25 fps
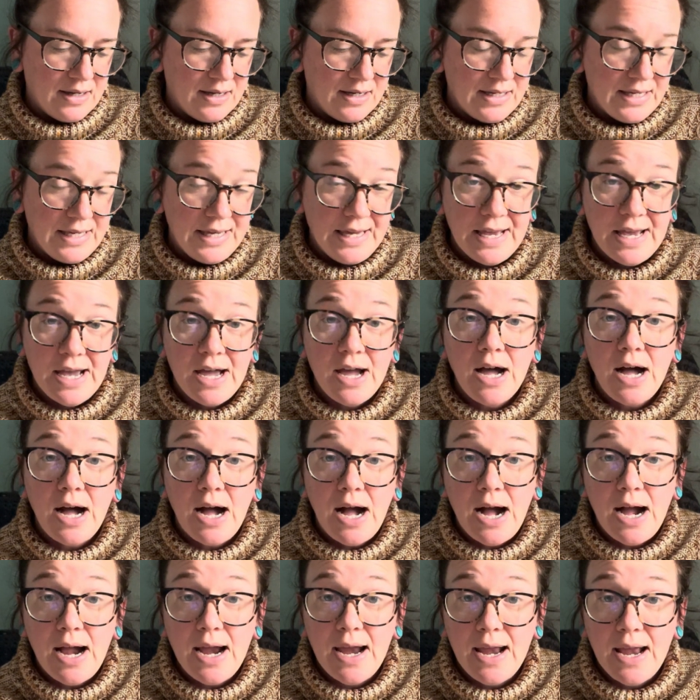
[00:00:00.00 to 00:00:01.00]
yeah,
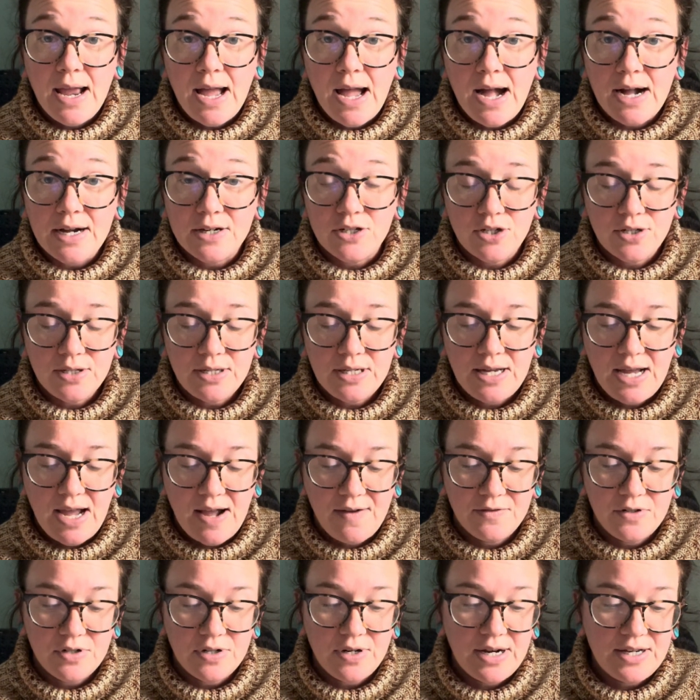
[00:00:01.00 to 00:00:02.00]
I actually,
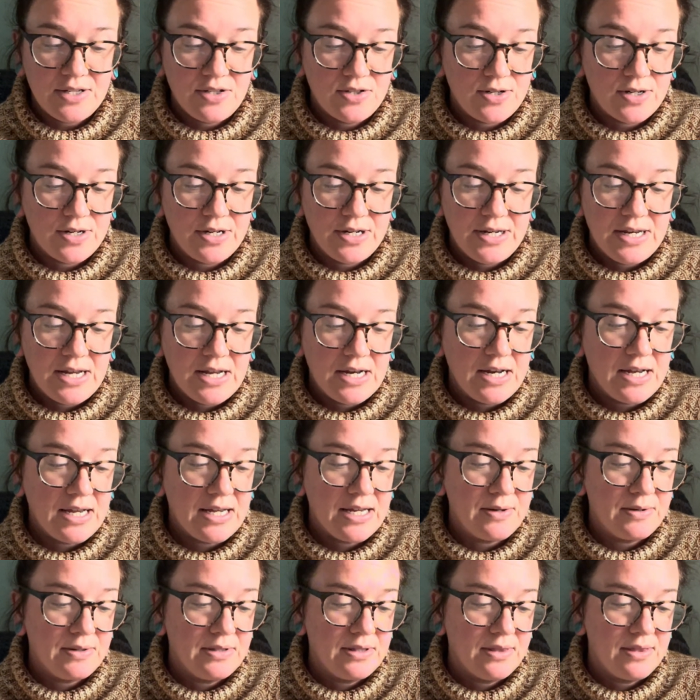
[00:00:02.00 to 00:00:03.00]
after I started
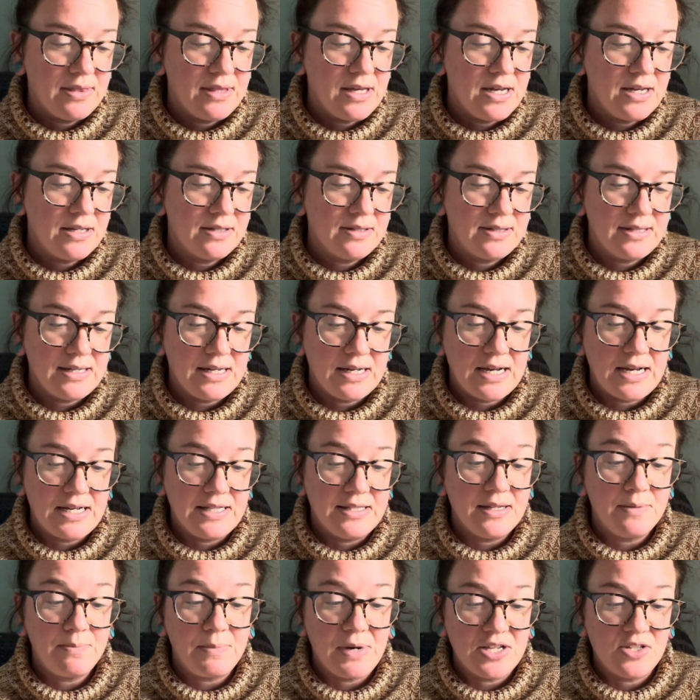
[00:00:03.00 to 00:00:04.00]
knitting this and I
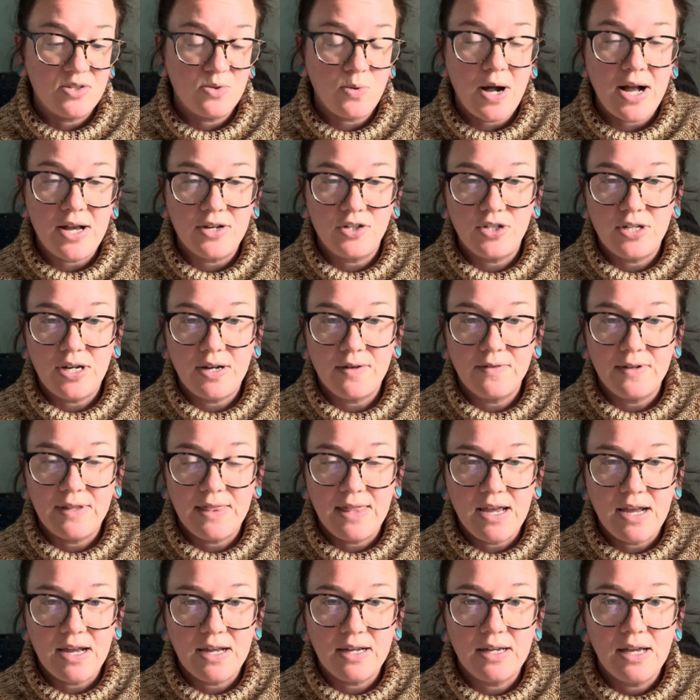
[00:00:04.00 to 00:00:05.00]
did my swatch and
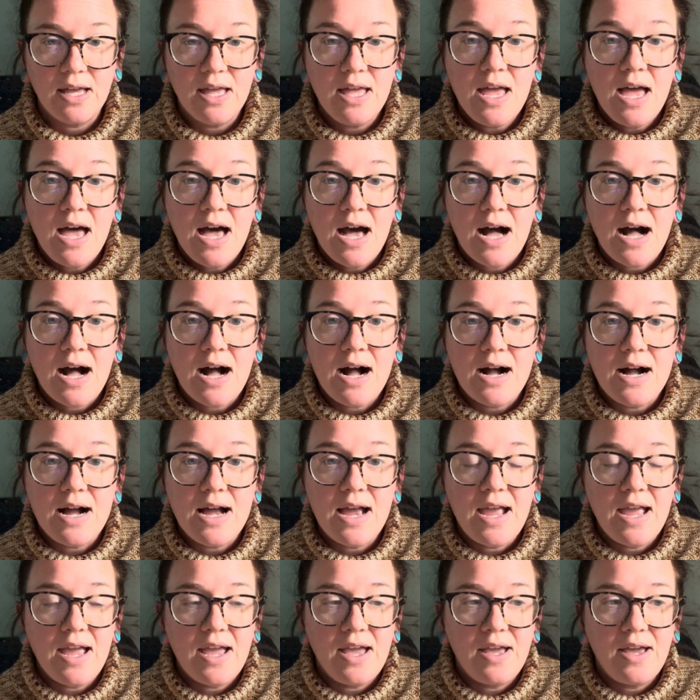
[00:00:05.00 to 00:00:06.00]
everything,
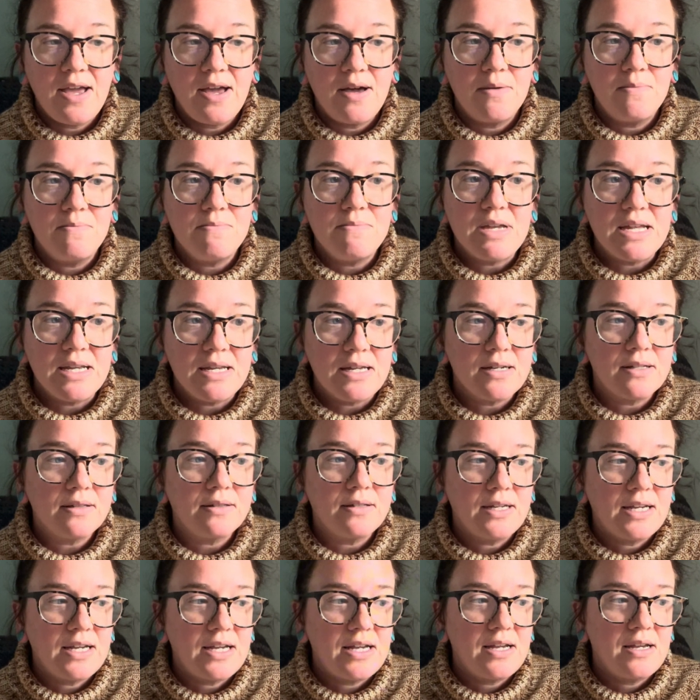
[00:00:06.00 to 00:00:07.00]
I
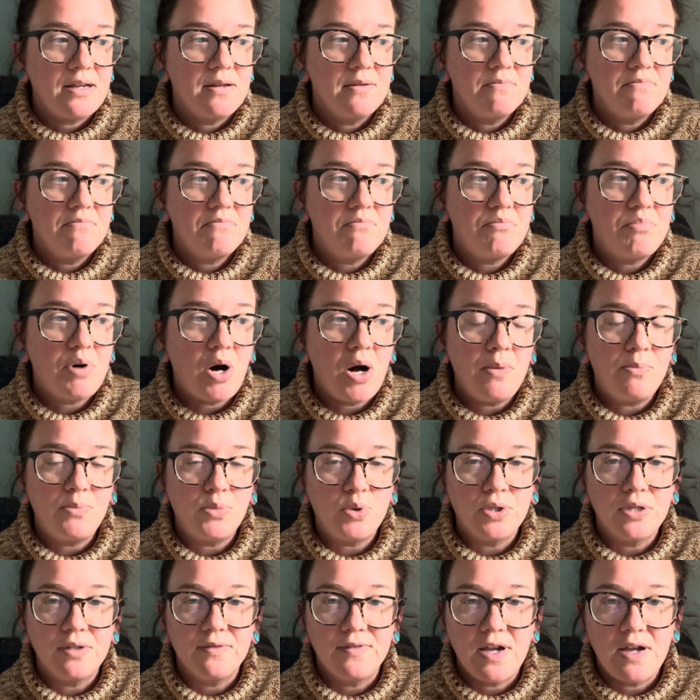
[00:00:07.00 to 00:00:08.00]
immediately bought
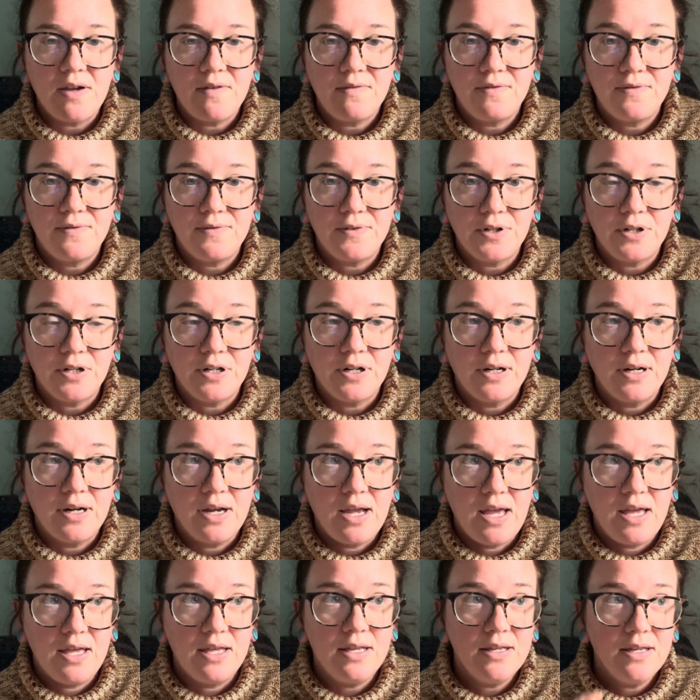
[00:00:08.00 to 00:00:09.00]
more of it for
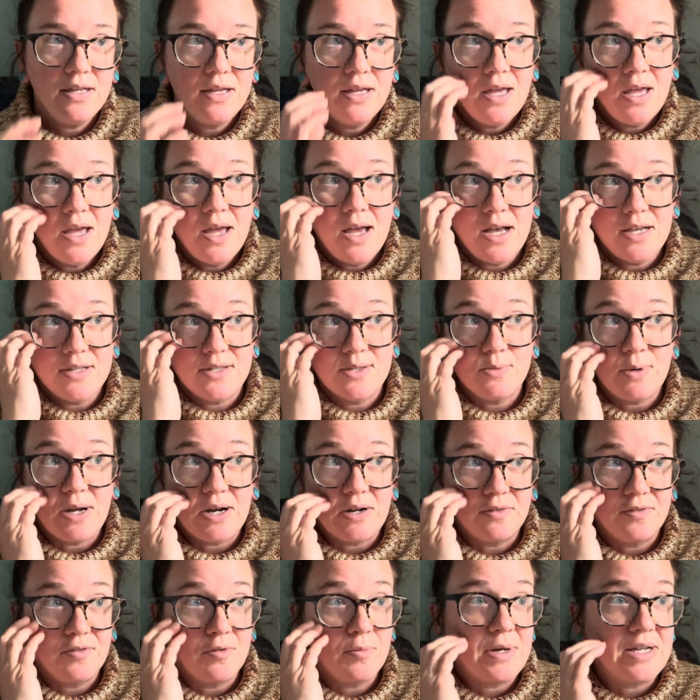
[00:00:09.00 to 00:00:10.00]
a
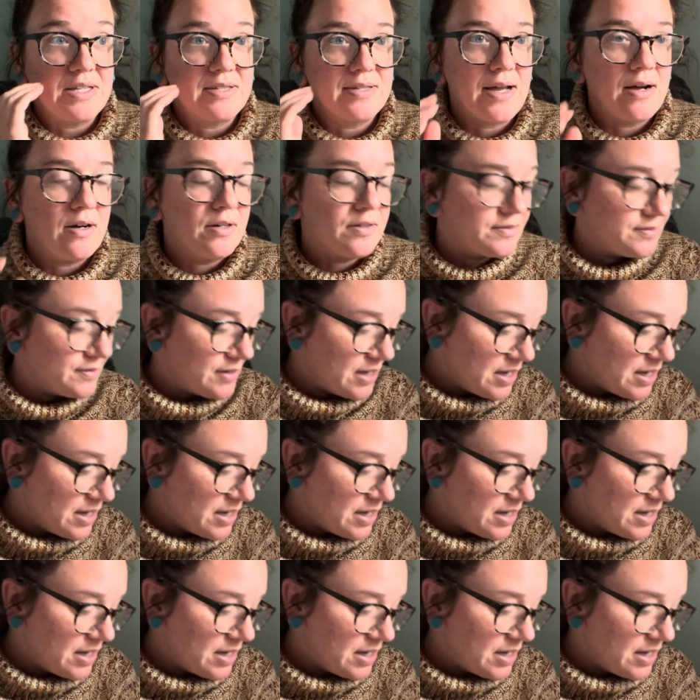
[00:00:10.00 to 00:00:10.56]
sweater for myself,